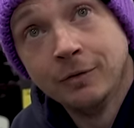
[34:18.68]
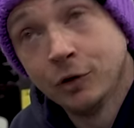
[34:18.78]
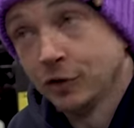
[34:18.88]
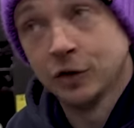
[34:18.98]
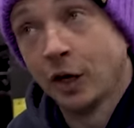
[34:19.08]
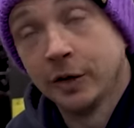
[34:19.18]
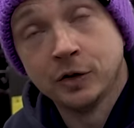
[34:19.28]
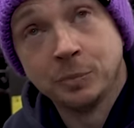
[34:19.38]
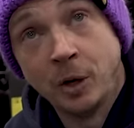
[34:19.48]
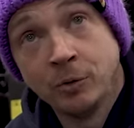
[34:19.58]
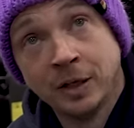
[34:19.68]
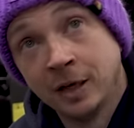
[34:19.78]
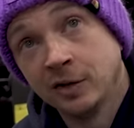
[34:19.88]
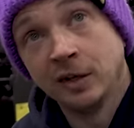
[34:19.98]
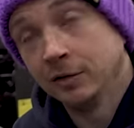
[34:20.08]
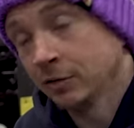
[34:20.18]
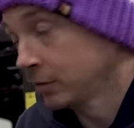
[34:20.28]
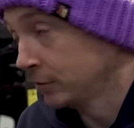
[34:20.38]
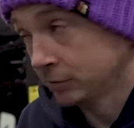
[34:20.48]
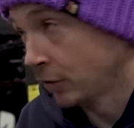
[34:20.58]
Because the tyres smoke, and that's a,
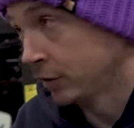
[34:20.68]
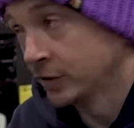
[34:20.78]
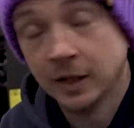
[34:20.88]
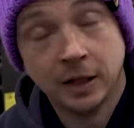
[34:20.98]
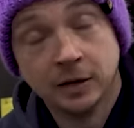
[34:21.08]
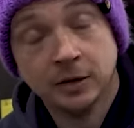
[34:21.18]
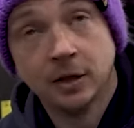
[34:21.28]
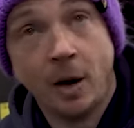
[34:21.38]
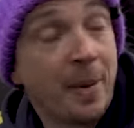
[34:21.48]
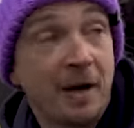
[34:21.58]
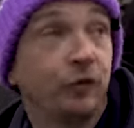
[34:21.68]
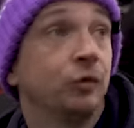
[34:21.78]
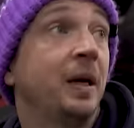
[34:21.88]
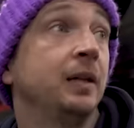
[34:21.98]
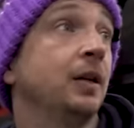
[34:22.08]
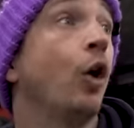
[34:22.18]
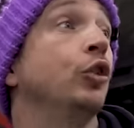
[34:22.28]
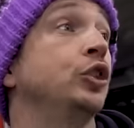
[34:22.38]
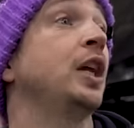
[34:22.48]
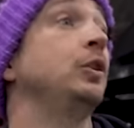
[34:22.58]
honestly, I'm baffled, mate. Oh,
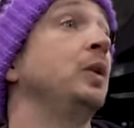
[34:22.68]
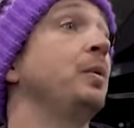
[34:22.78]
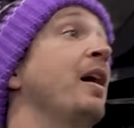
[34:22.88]
genuinely